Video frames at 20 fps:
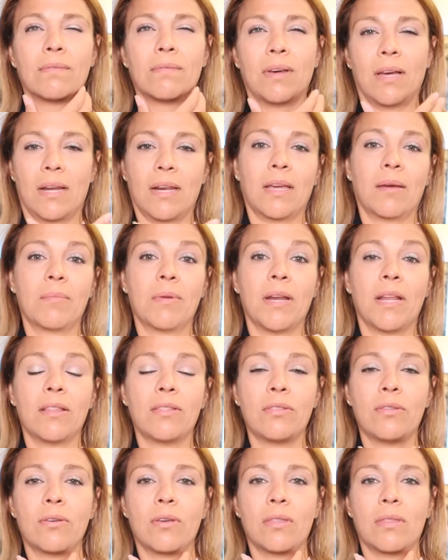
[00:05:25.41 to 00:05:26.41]
like, I mean, I
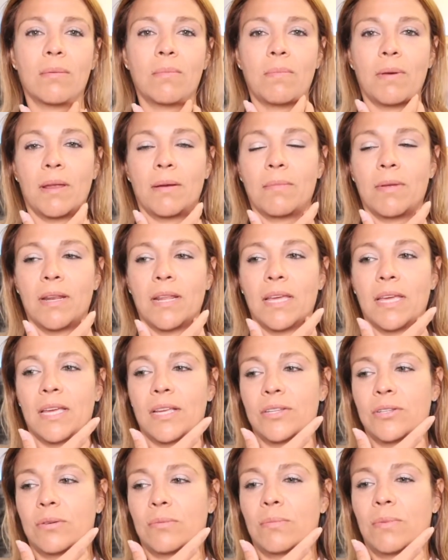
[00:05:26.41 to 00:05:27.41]
took the pain
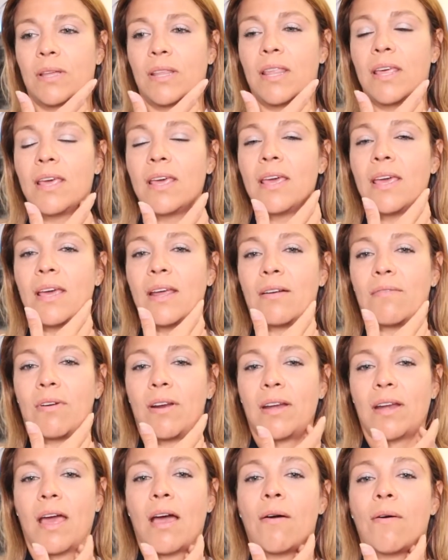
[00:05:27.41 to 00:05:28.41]
medication, but
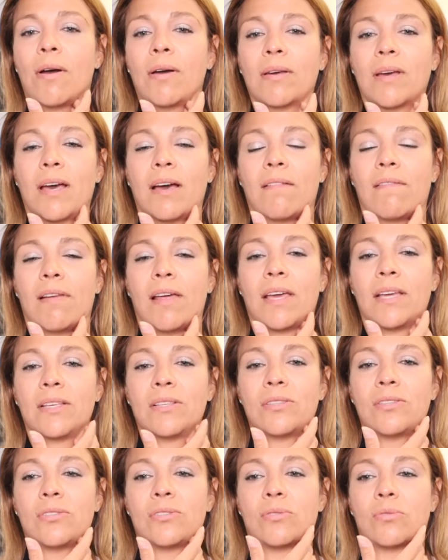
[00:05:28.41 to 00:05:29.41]
right now I have like
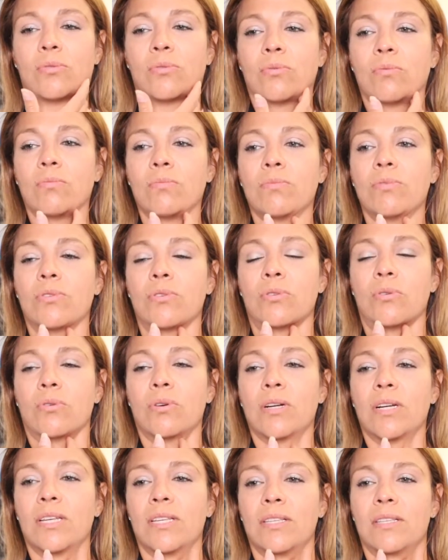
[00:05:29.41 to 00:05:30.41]
some
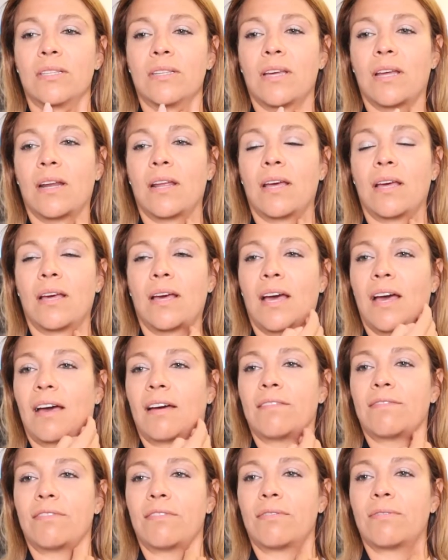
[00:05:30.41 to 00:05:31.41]
soreness, kind of
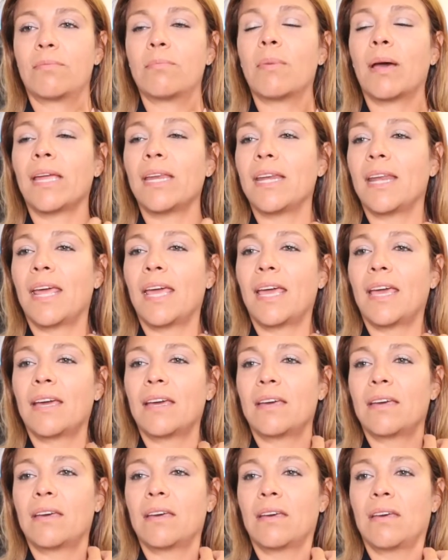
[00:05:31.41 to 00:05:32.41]
half of my
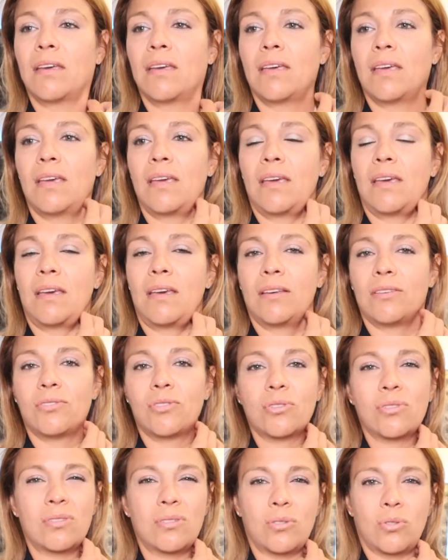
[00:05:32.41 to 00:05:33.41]
neck,
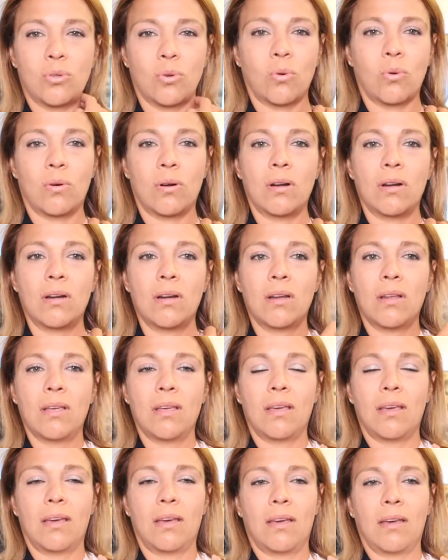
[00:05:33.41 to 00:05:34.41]
just sore.
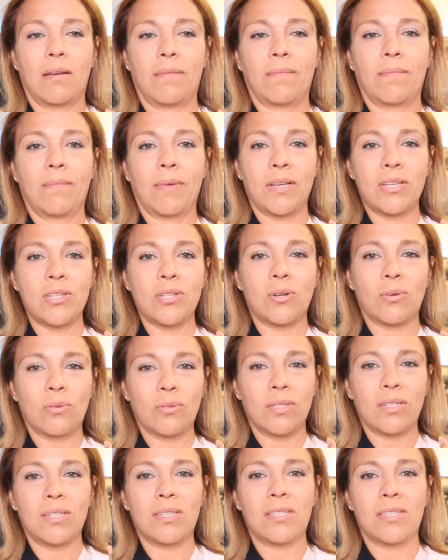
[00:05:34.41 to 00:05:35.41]
My
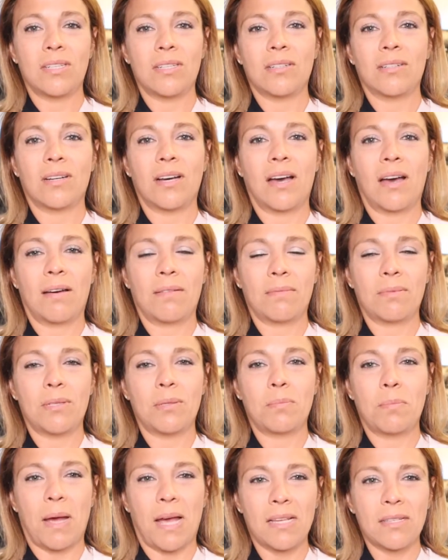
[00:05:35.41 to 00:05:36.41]
shoulders still have
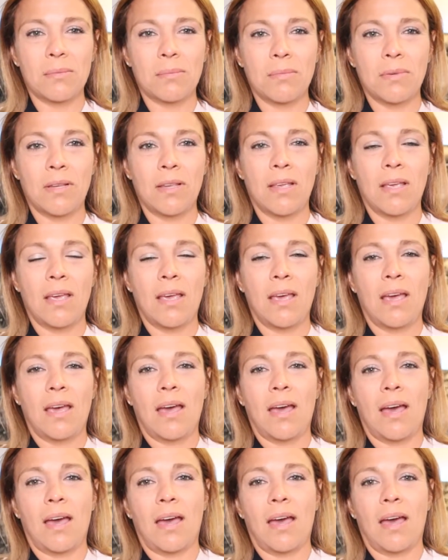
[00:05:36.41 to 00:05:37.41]
spasm,
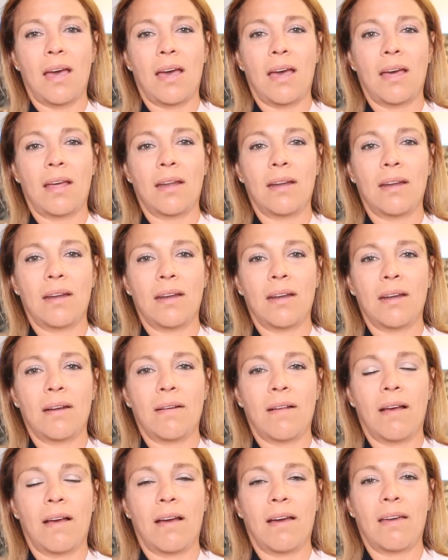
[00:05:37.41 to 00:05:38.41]
and
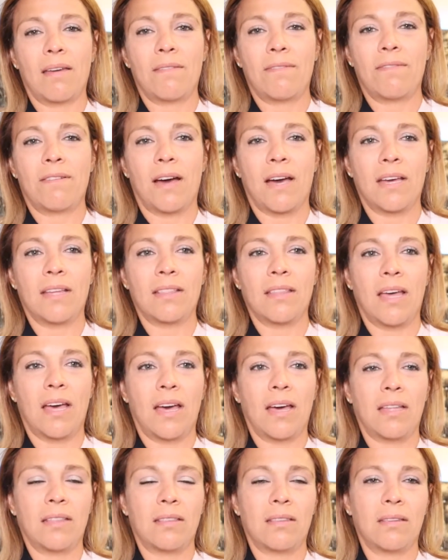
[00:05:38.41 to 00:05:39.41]
I find
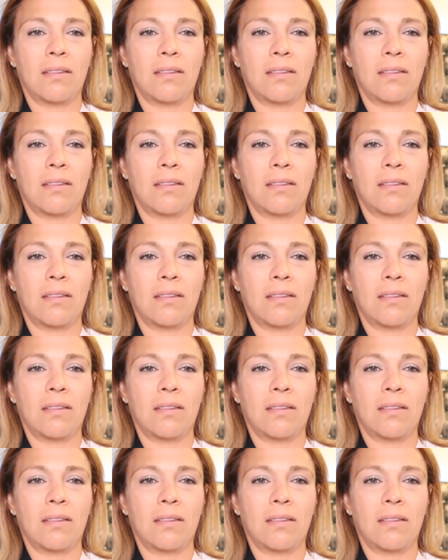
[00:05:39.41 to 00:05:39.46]
that